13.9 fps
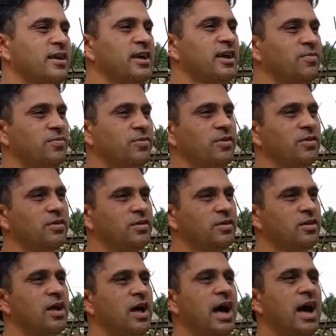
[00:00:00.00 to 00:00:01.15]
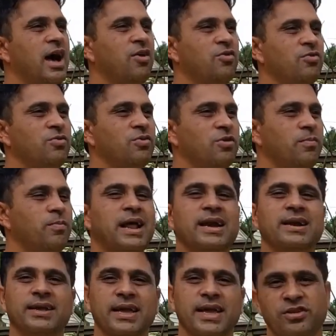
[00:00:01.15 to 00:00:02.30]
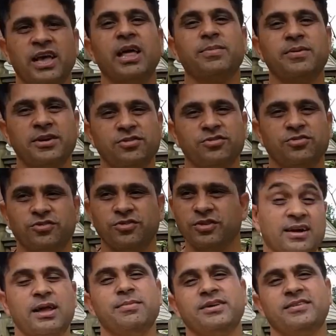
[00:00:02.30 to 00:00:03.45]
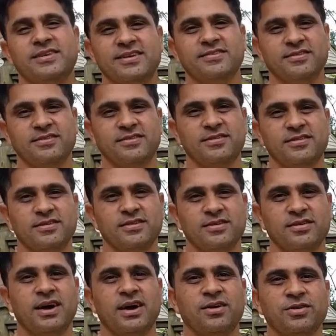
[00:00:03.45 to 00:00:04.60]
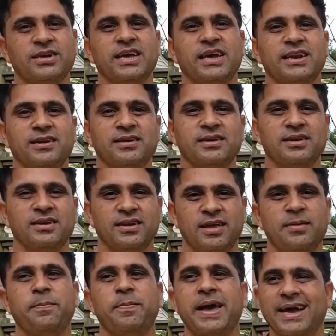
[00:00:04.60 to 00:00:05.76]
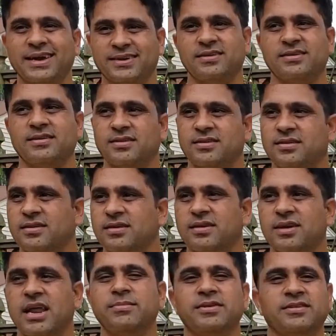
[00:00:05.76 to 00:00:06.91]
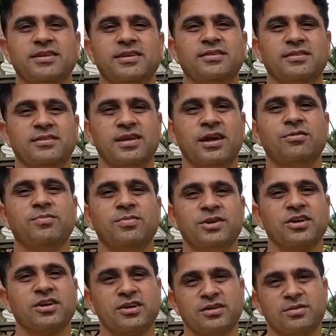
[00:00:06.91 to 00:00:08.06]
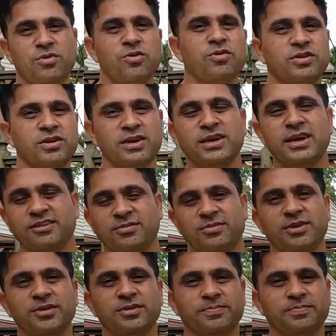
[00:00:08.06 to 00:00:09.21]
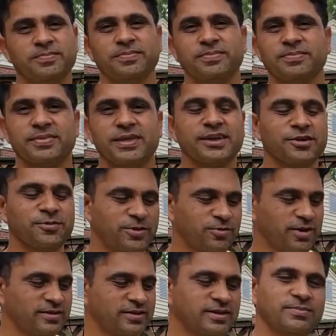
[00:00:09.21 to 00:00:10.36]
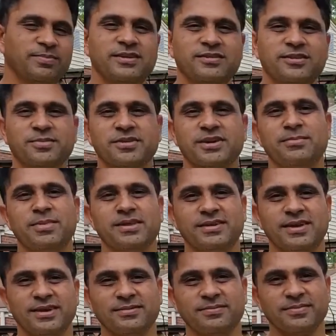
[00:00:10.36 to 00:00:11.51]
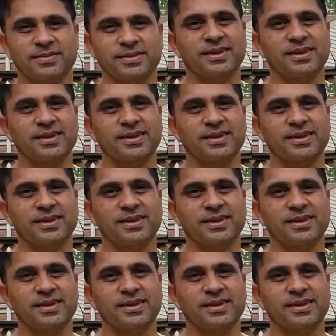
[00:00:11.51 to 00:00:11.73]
helpful, how plant can help reduce climate change, and how it can impact climate change. I will be talking more in next video. Thank you for watching. Please subscribe my channel.